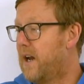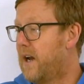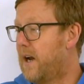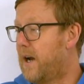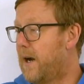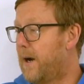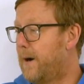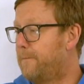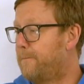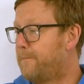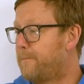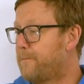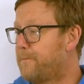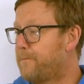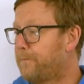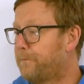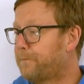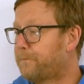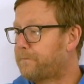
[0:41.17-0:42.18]

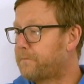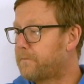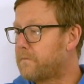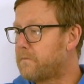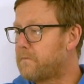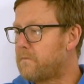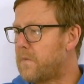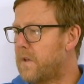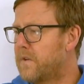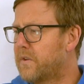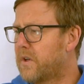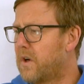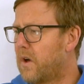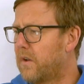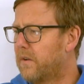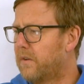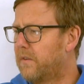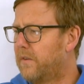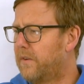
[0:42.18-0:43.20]
It's
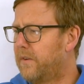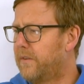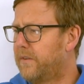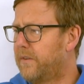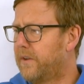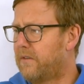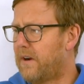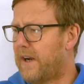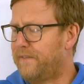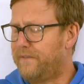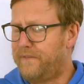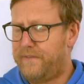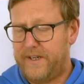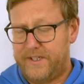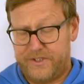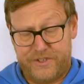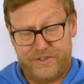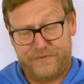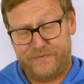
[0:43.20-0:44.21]
got the great
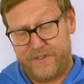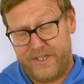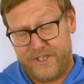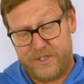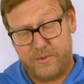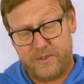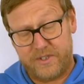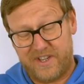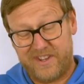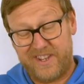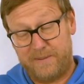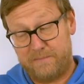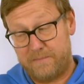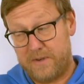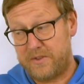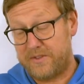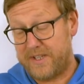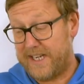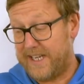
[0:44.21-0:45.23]
feature which I think
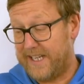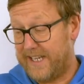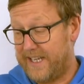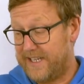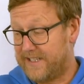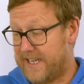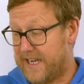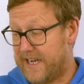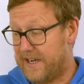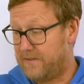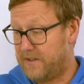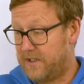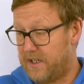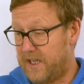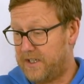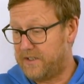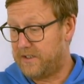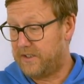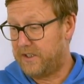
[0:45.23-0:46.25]
most Elekits have
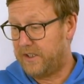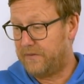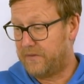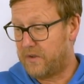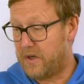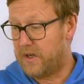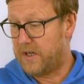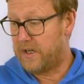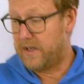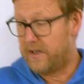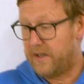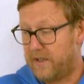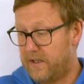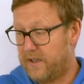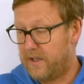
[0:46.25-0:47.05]
is you've got a